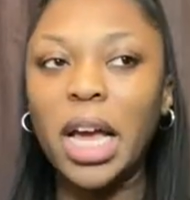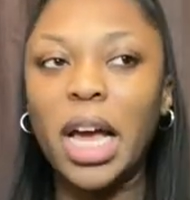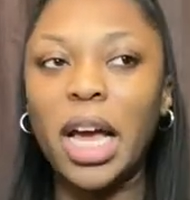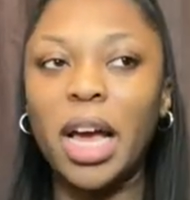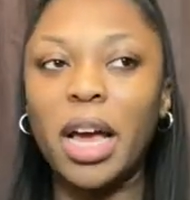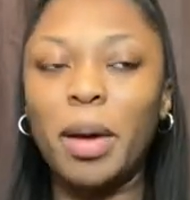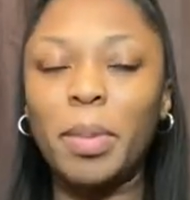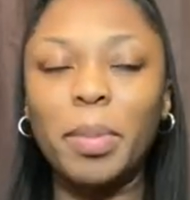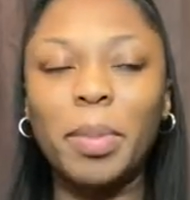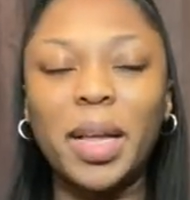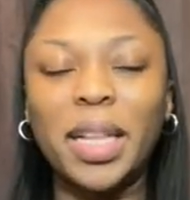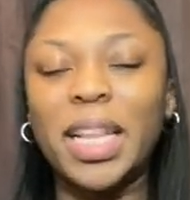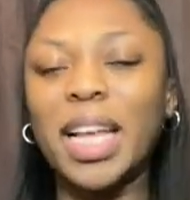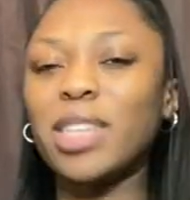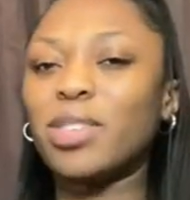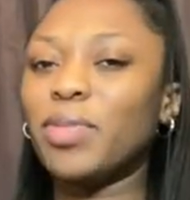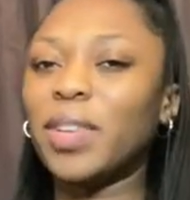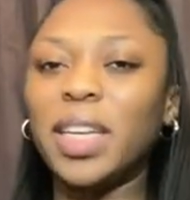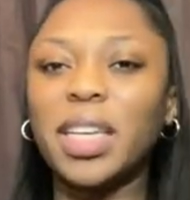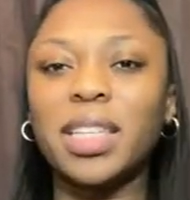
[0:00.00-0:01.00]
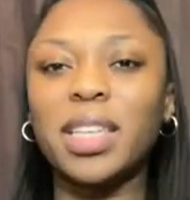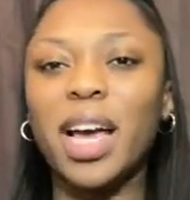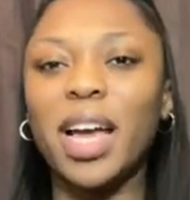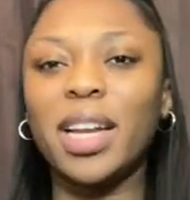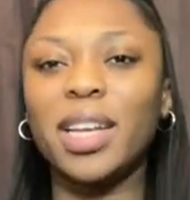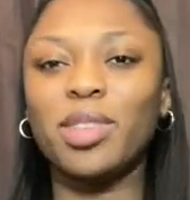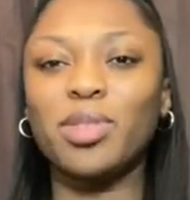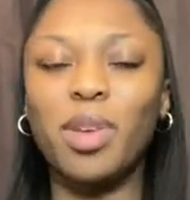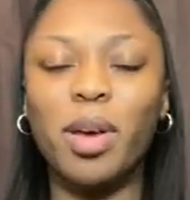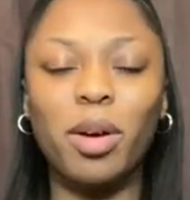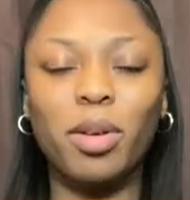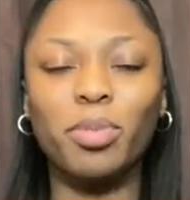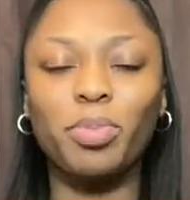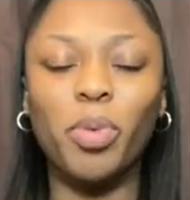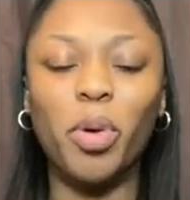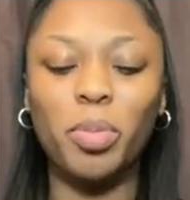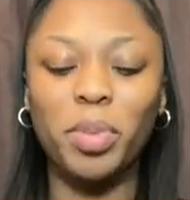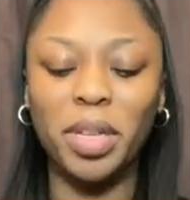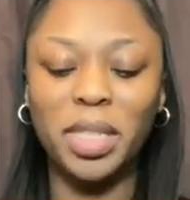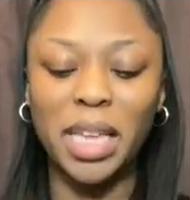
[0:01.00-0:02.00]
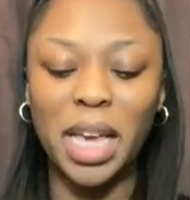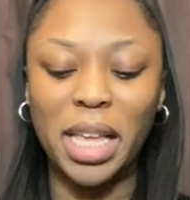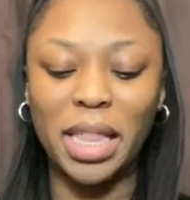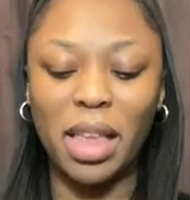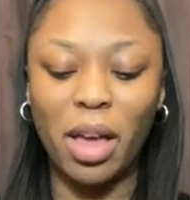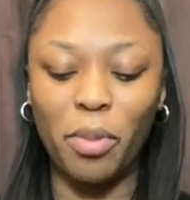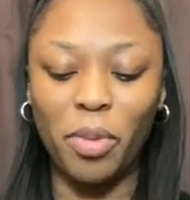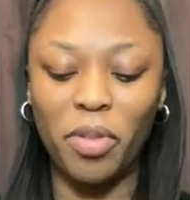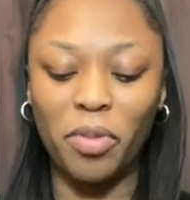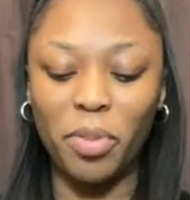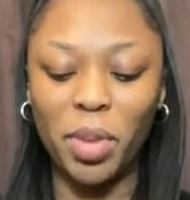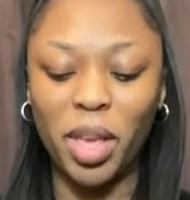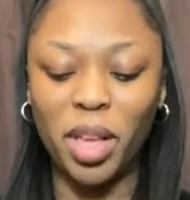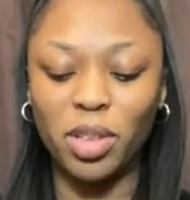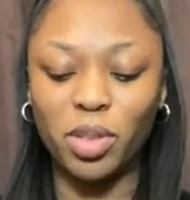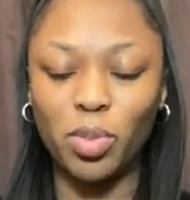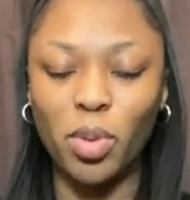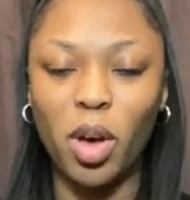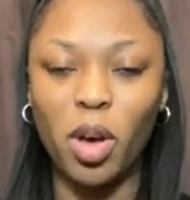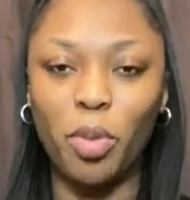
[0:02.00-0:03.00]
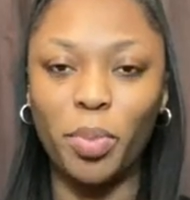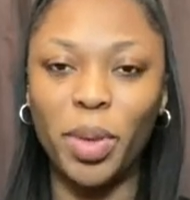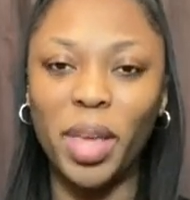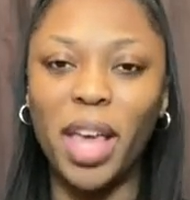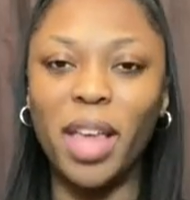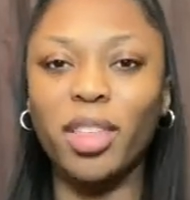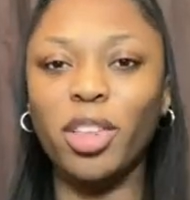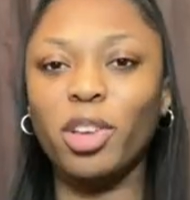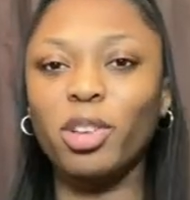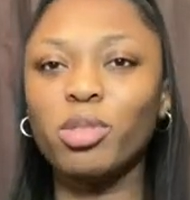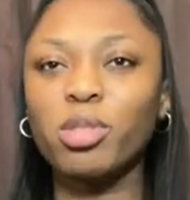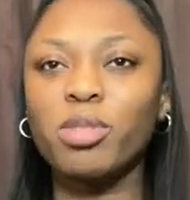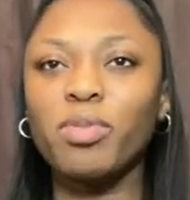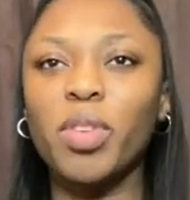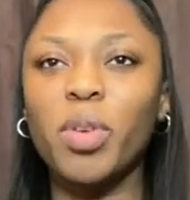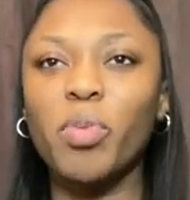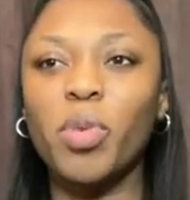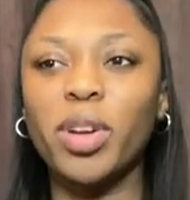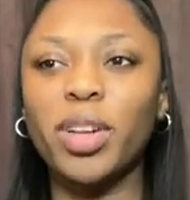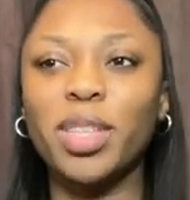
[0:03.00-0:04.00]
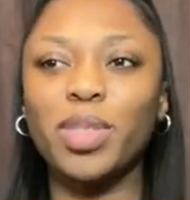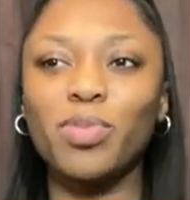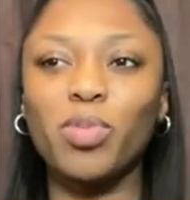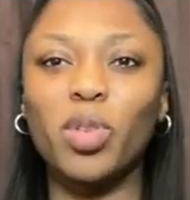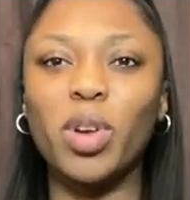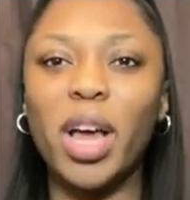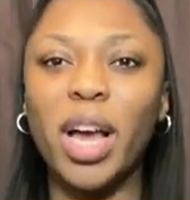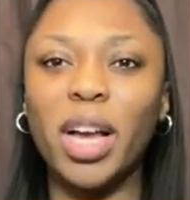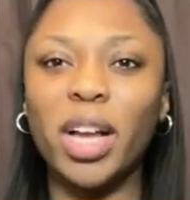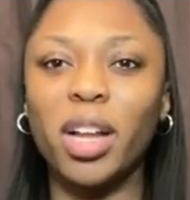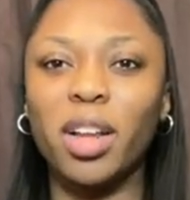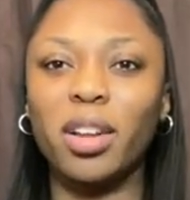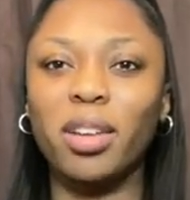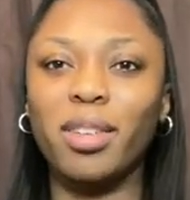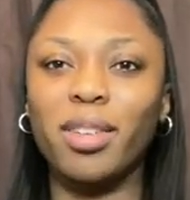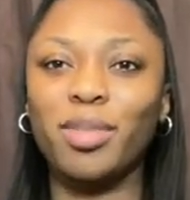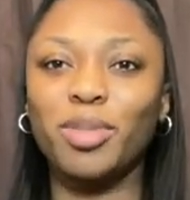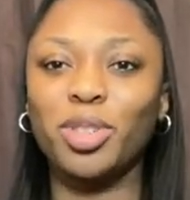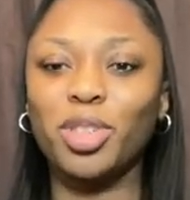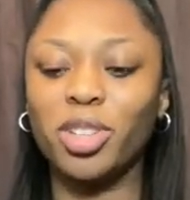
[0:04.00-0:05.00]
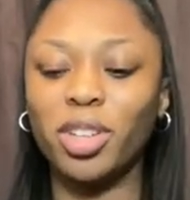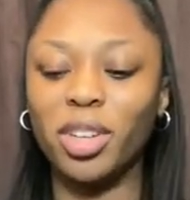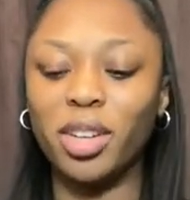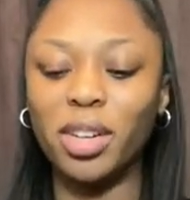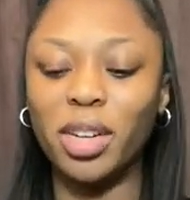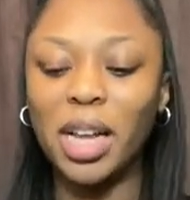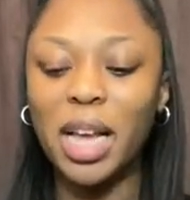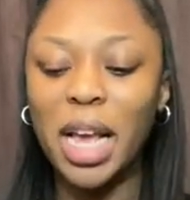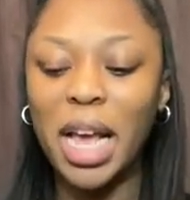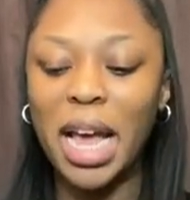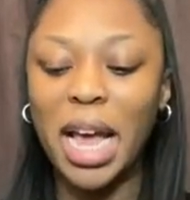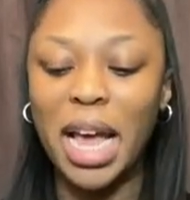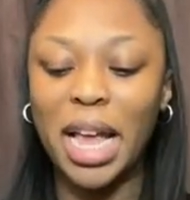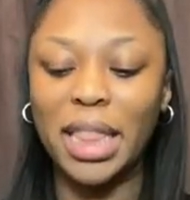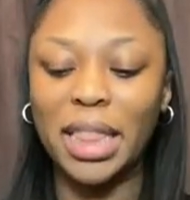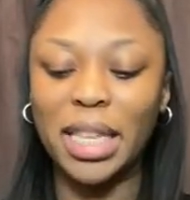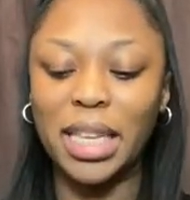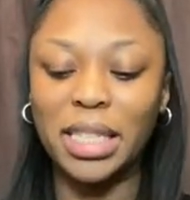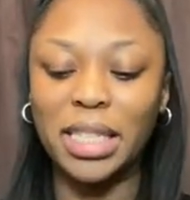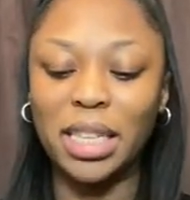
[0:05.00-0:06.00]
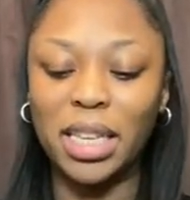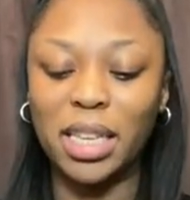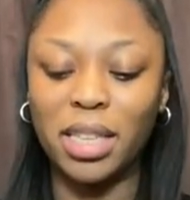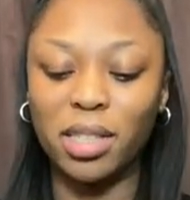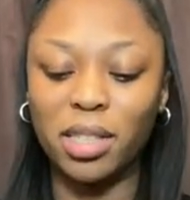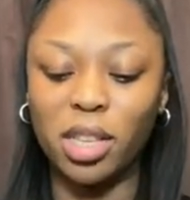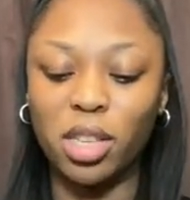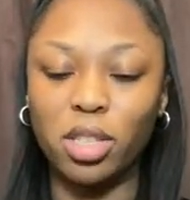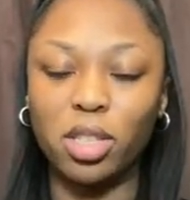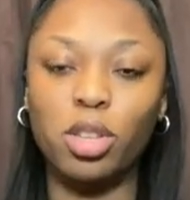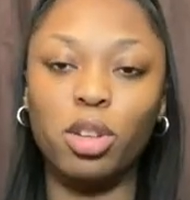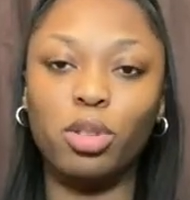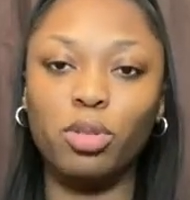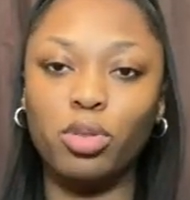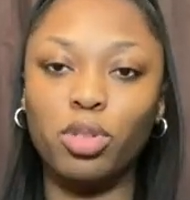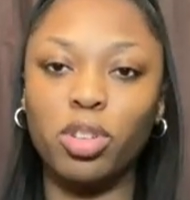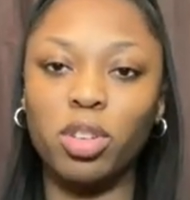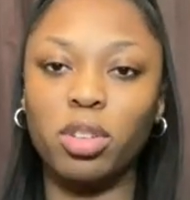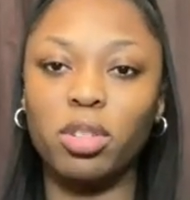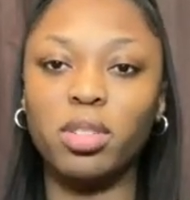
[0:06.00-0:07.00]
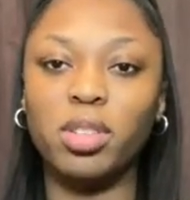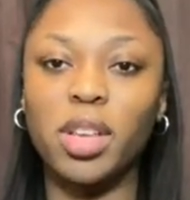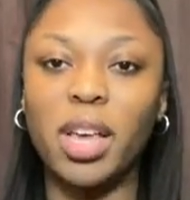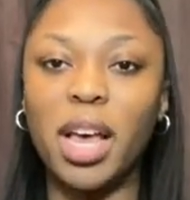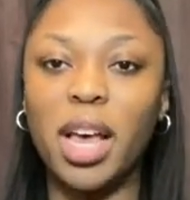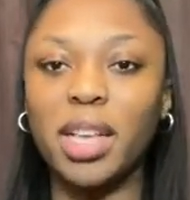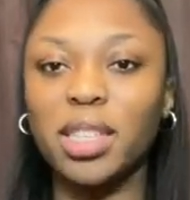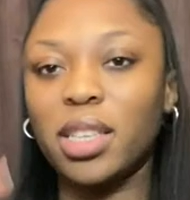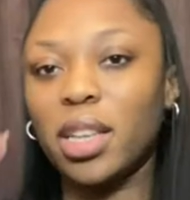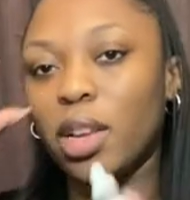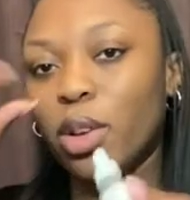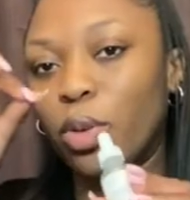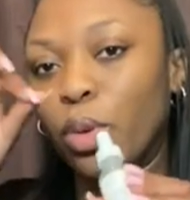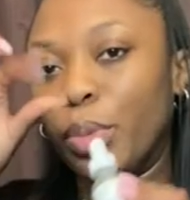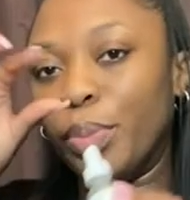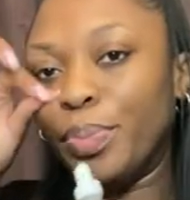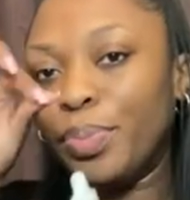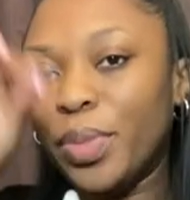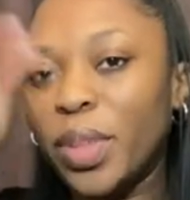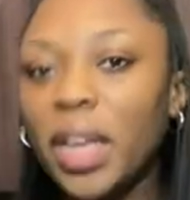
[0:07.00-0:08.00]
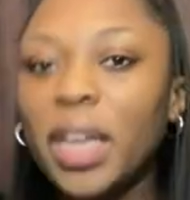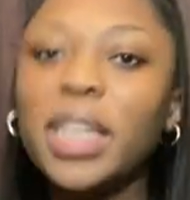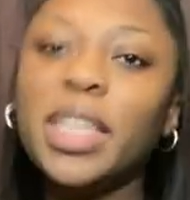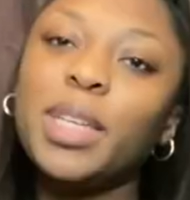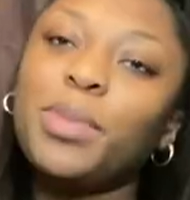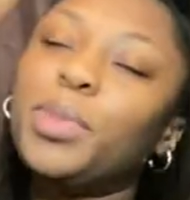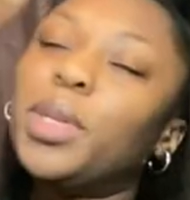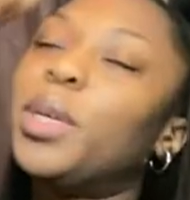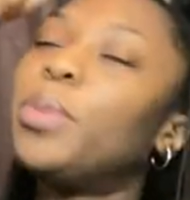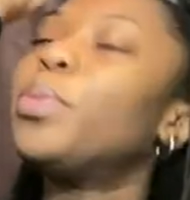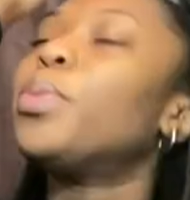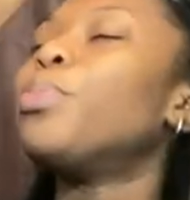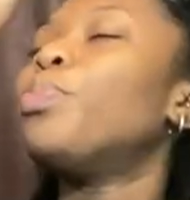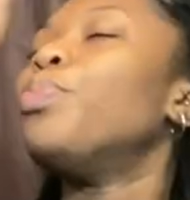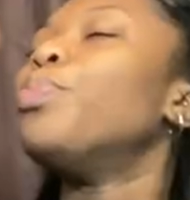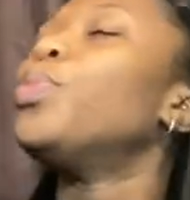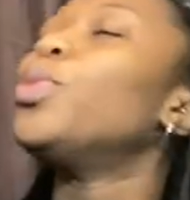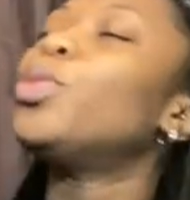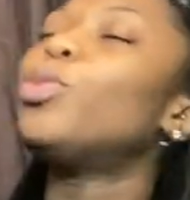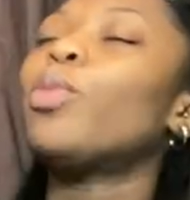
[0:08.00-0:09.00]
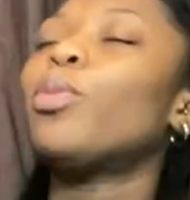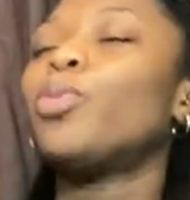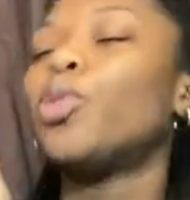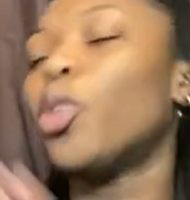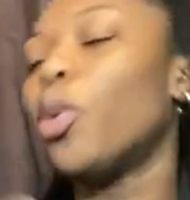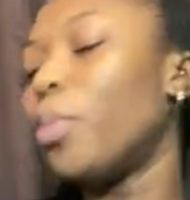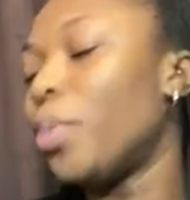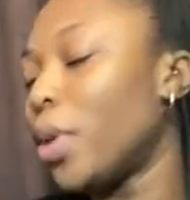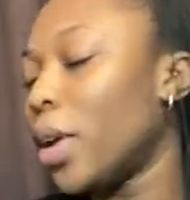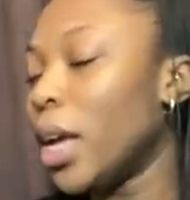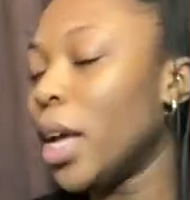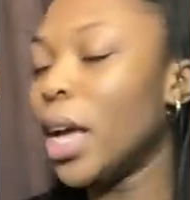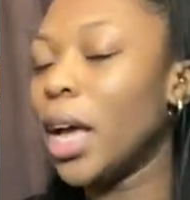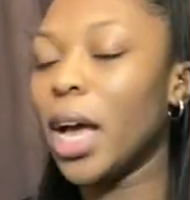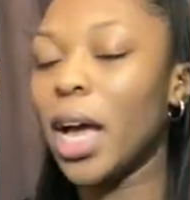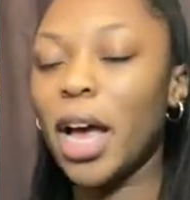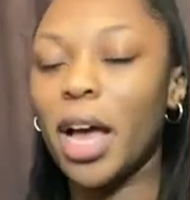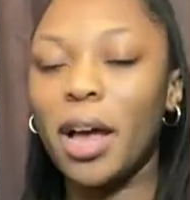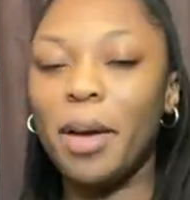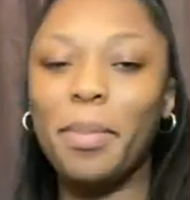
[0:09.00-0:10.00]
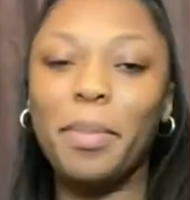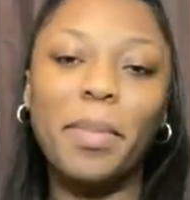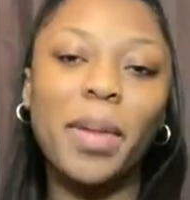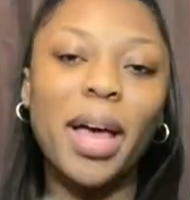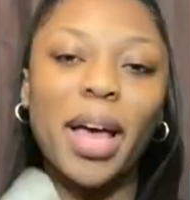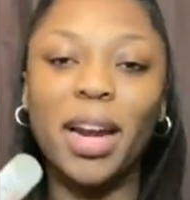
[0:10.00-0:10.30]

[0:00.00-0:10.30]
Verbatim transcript: um, and that's really tiny so I'll probably take that with me as well but yeah the Eucerin one is more like a lotion and this is a solution so it has the little dip dip drop drop um,